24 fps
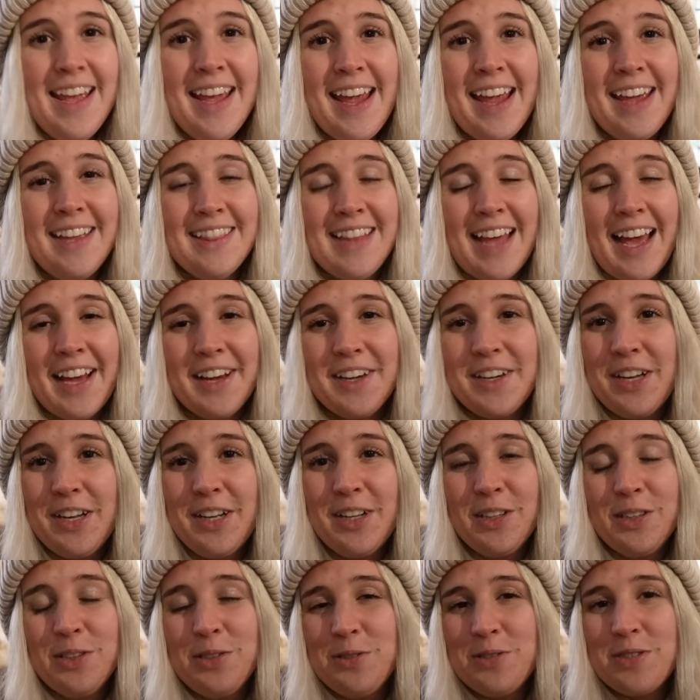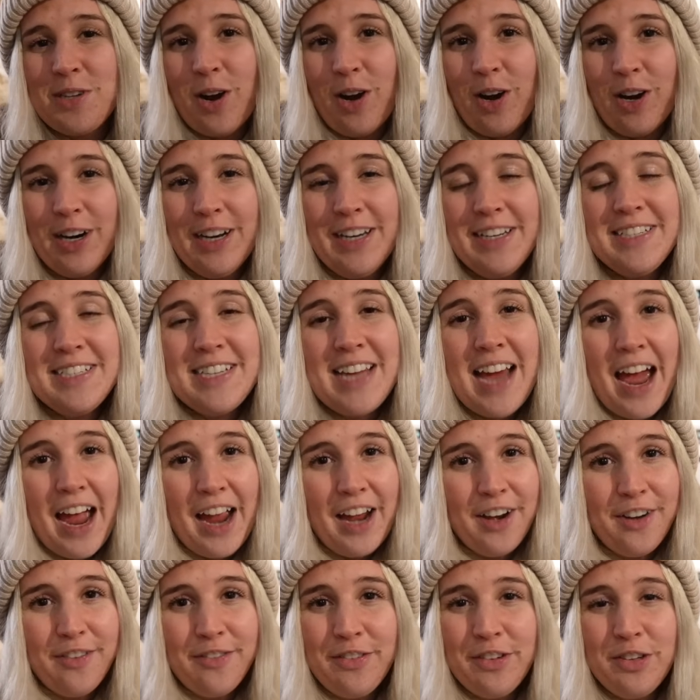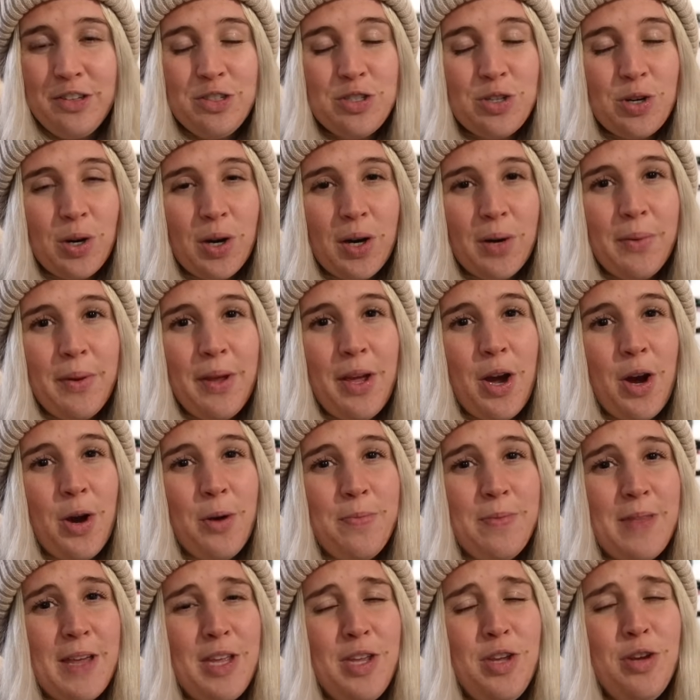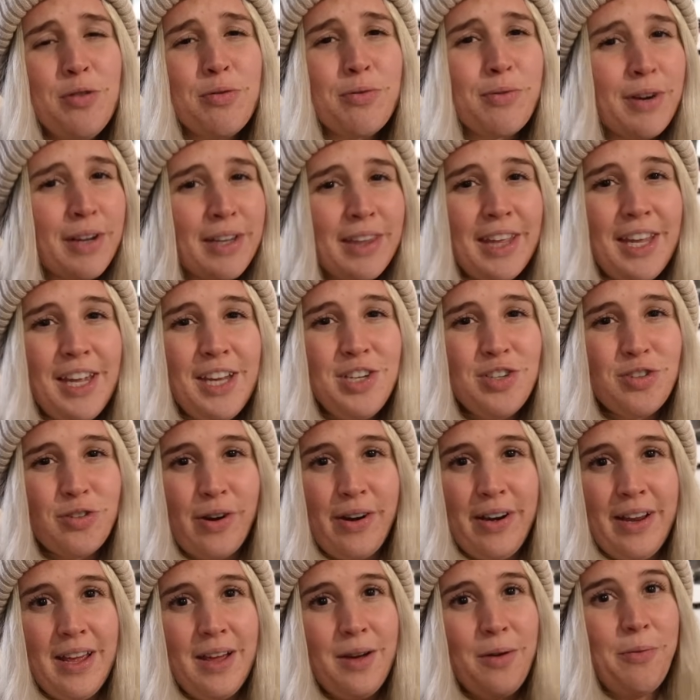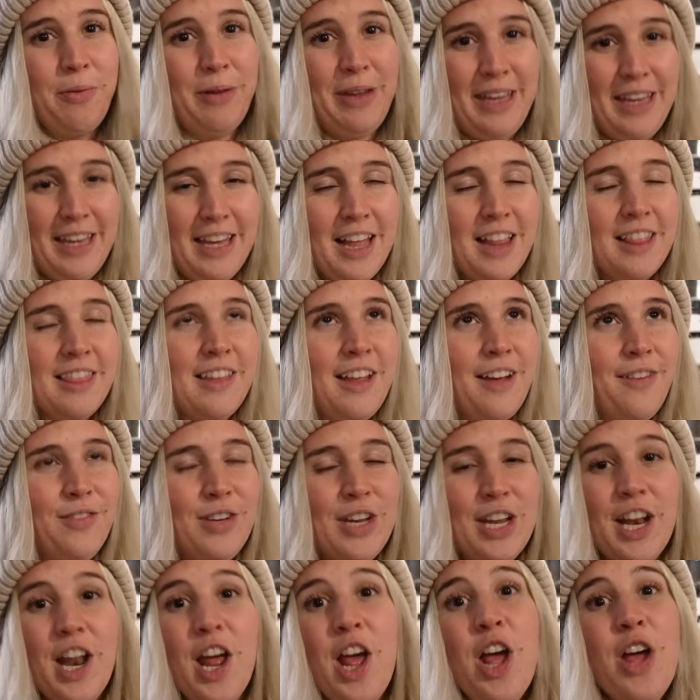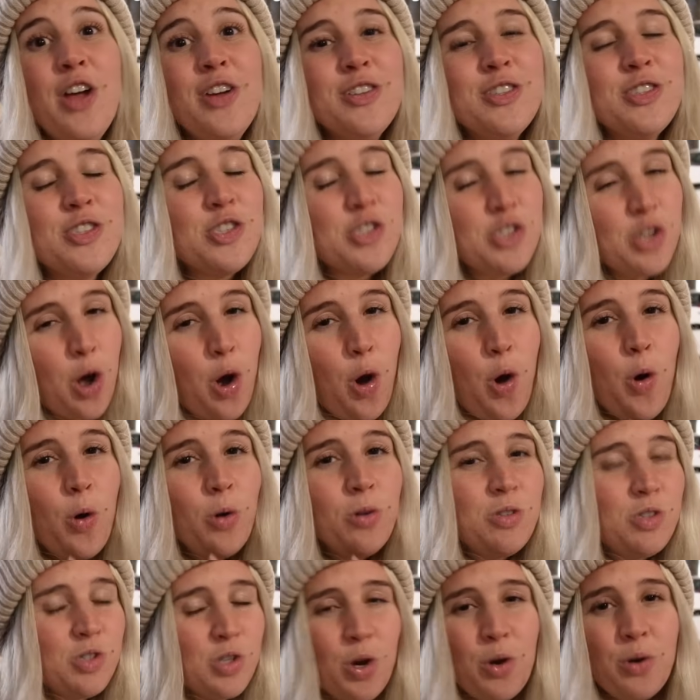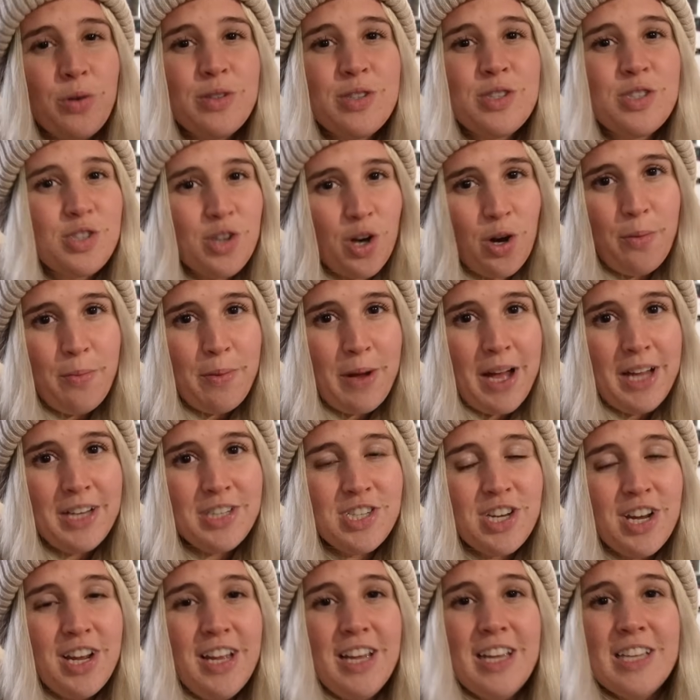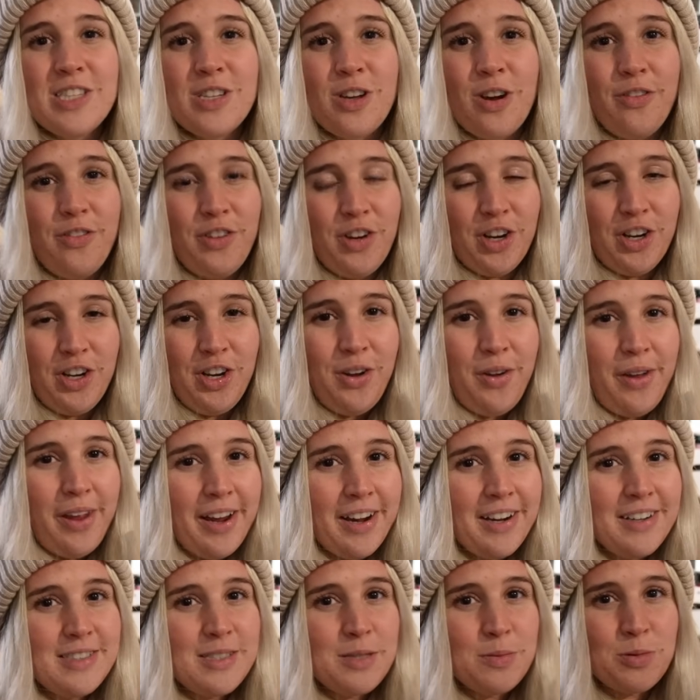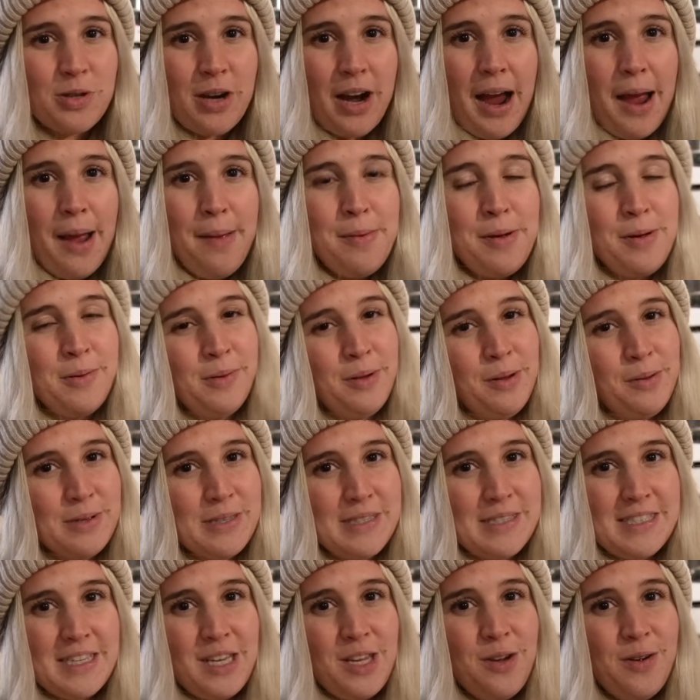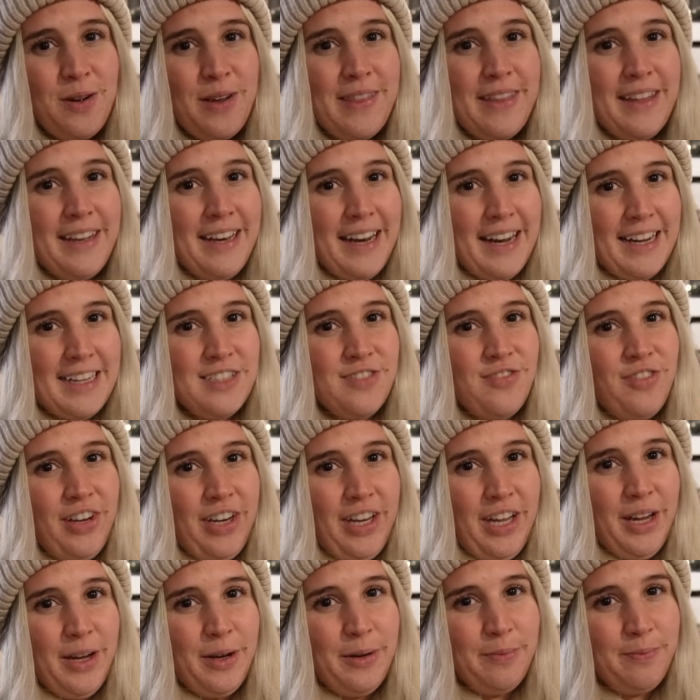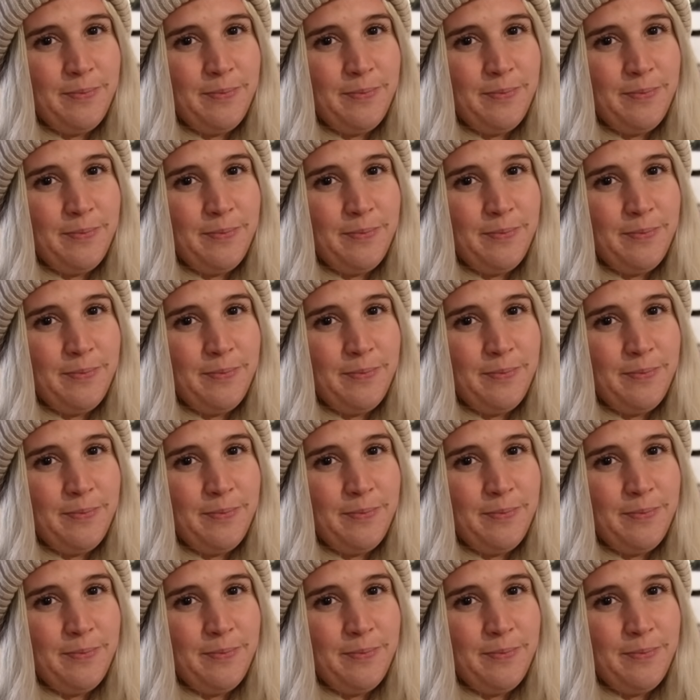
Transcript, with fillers: And that concludes our entire food tour. We hope that you really enjoyed it. We loved it so, so, so much. So if you're new here, subscribe and we will see you in the next video.